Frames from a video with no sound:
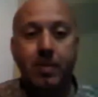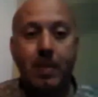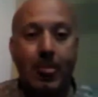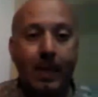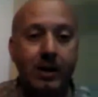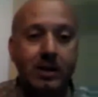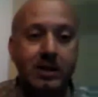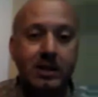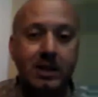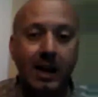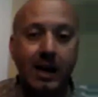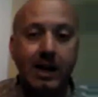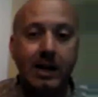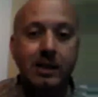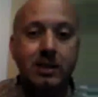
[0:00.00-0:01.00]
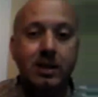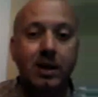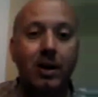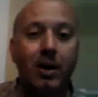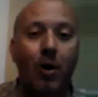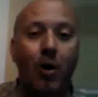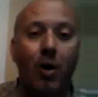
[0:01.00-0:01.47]
detainees,
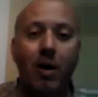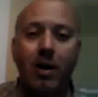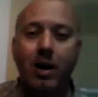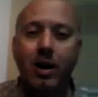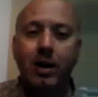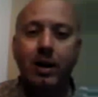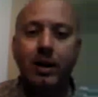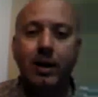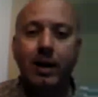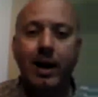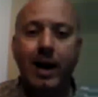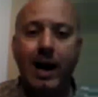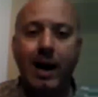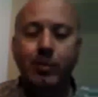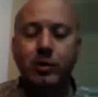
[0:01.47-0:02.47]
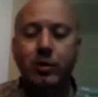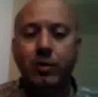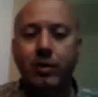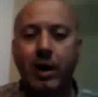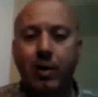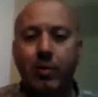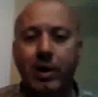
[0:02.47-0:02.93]
are absolutely
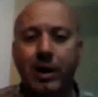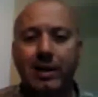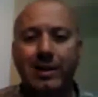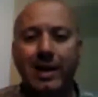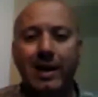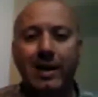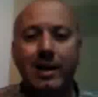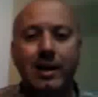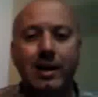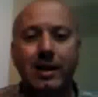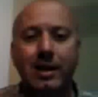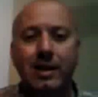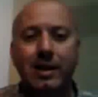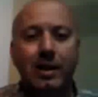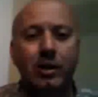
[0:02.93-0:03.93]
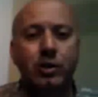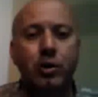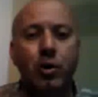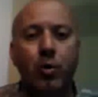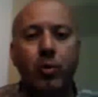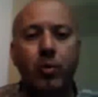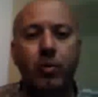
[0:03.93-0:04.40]
irate that there's no
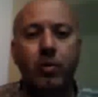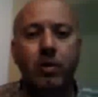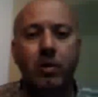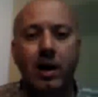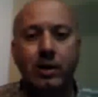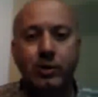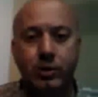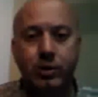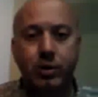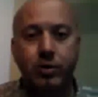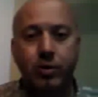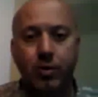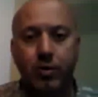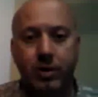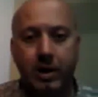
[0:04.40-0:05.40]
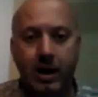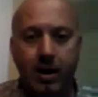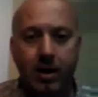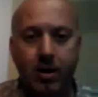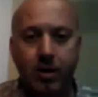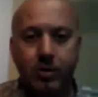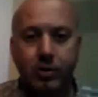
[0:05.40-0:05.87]
longitudinal care.
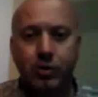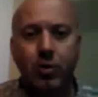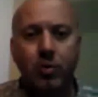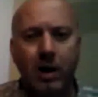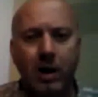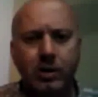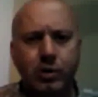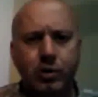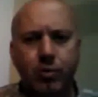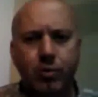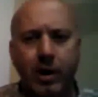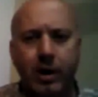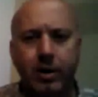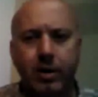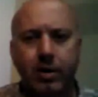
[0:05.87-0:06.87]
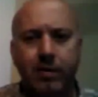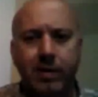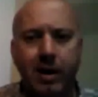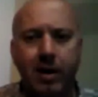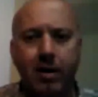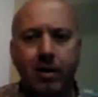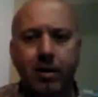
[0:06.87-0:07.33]
There's no longitudinal record of
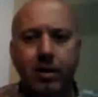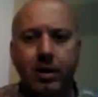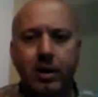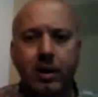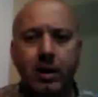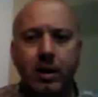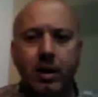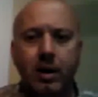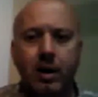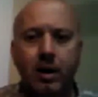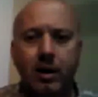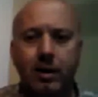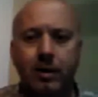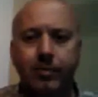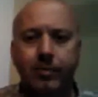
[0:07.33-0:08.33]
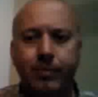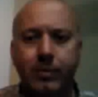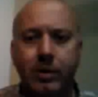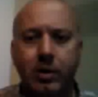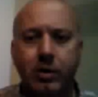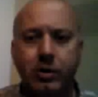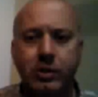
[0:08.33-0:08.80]
care.
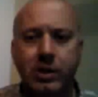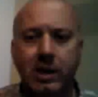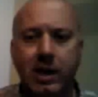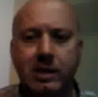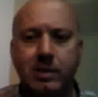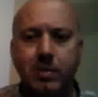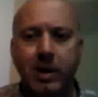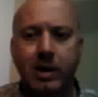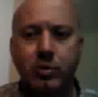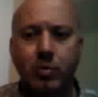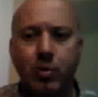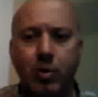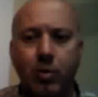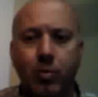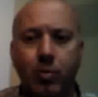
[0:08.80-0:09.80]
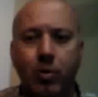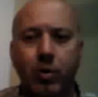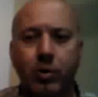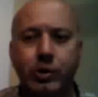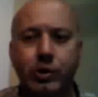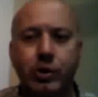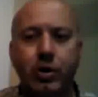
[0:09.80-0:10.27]
Nursing case management will
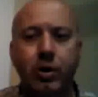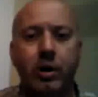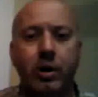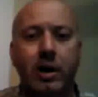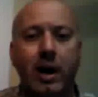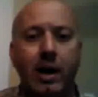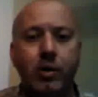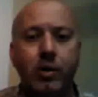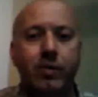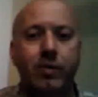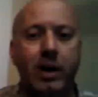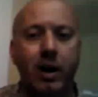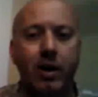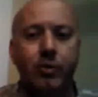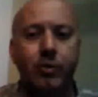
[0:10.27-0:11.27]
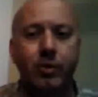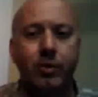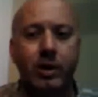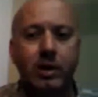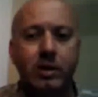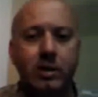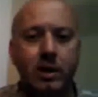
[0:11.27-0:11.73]
ensure continuity of care through the
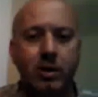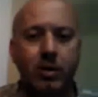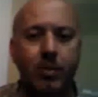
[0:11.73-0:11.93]
continuum.